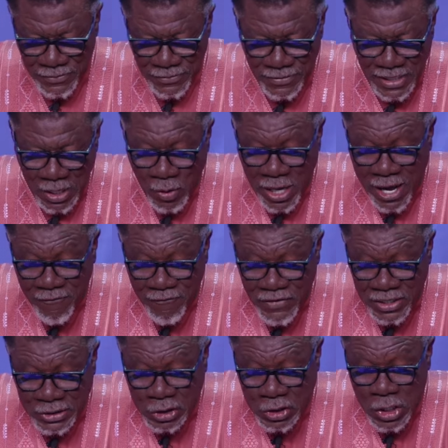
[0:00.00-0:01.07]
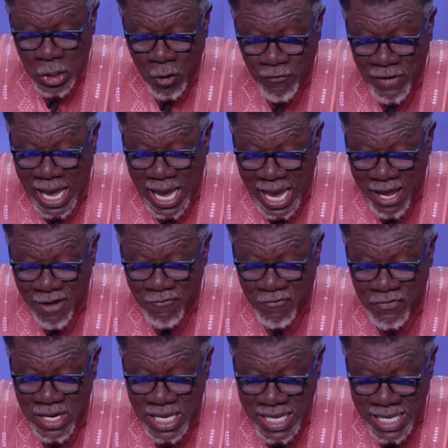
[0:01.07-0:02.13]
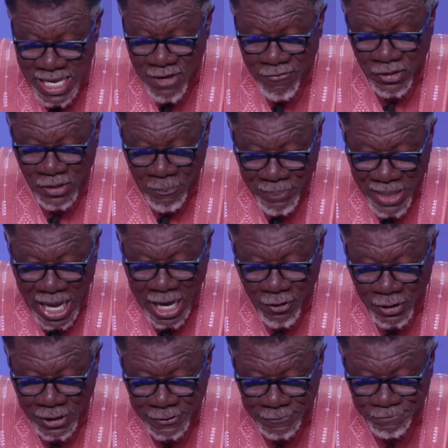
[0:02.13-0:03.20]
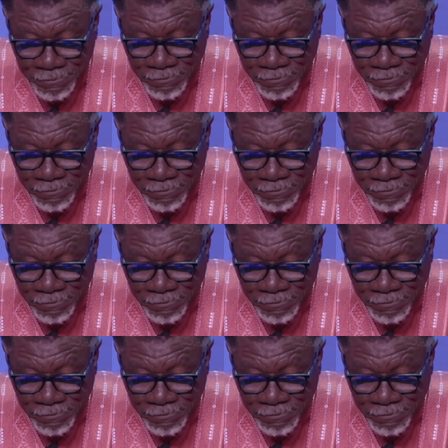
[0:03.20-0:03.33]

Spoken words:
that we have victory over every evil power.